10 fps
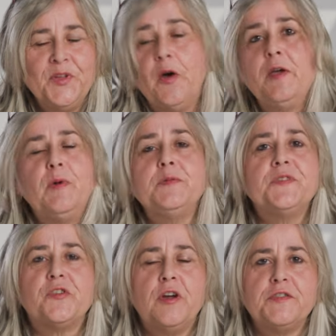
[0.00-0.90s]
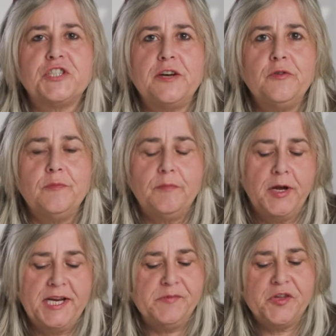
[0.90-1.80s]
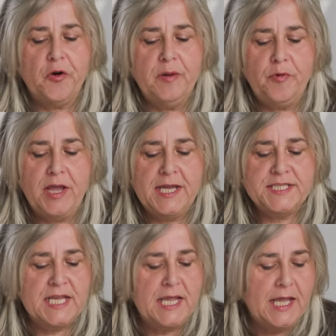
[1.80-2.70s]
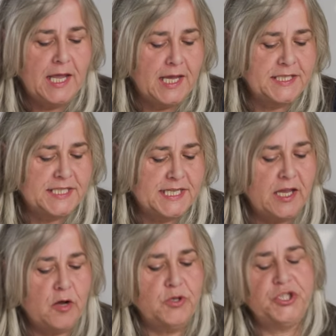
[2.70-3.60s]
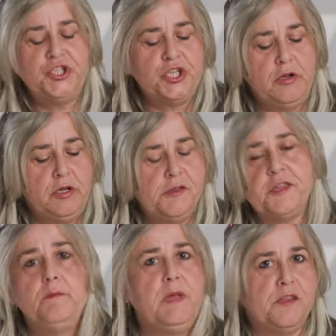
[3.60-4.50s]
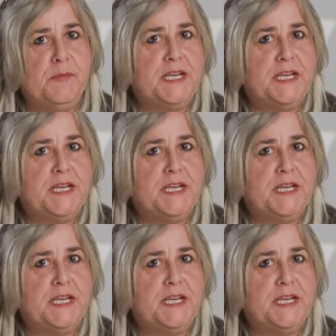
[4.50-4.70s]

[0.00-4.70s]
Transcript: Hi, welcome to the Crafts channel. My name's Corinne Bradd and today I want to show you some mixed